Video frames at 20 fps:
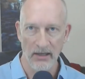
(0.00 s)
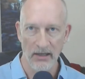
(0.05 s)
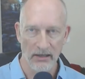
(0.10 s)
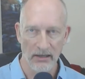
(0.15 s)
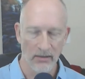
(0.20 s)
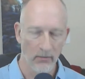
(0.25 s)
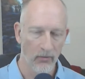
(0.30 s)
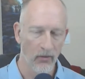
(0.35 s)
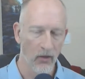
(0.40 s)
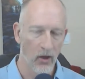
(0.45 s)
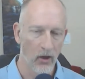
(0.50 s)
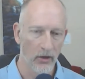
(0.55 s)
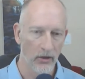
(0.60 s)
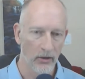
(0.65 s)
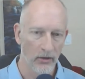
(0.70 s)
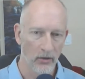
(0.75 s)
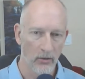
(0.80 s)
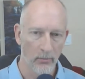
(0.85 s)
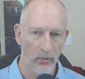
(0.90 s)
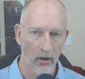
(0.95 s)
and some thought
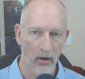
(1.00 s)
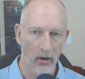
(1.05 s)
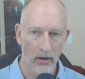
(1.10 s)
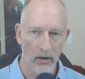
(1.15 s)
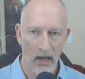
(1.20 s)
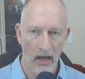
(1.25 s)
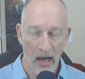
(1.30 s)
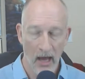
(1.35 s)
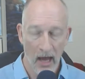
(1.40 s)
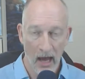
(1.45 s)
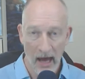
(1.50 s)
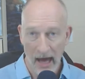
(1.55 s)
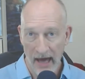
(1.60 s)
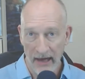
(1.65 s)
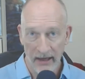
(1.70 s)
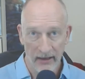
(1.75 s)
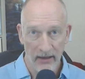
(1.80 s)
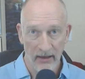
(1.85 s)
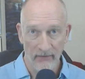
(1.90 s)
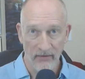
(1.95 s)
on your part.
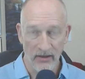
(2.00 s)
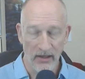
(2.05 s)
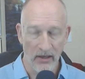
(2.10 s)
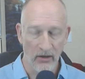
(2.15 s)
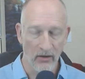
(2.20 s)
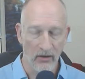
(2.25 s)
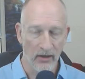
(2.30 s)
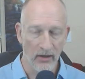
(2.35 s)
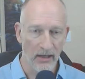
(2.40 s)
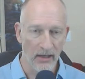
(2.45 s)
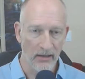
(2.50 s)
And I'd love to hear any